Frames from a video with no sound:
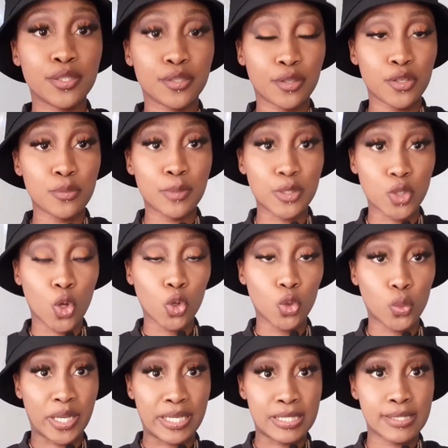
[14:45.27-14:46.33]
So you must
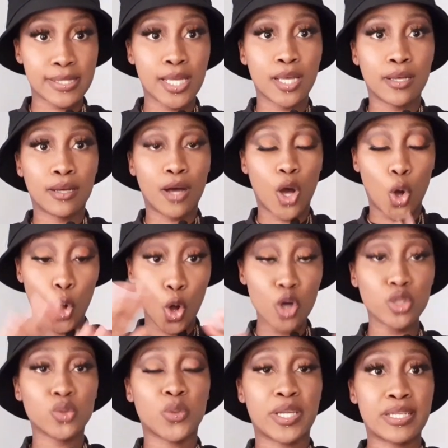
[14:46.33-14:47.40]
always
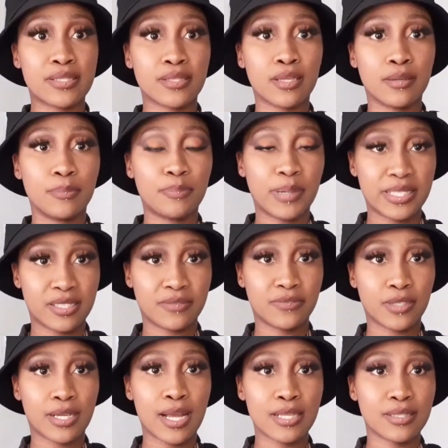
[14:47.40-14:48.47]
budget
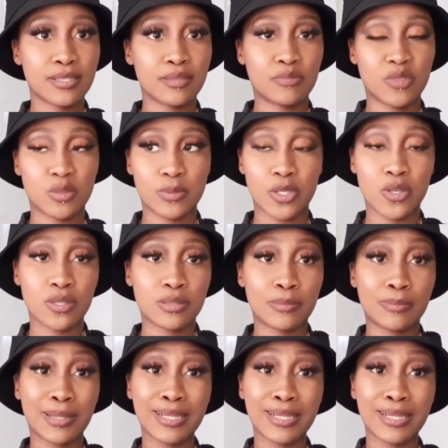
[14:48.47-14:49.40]
for customs, because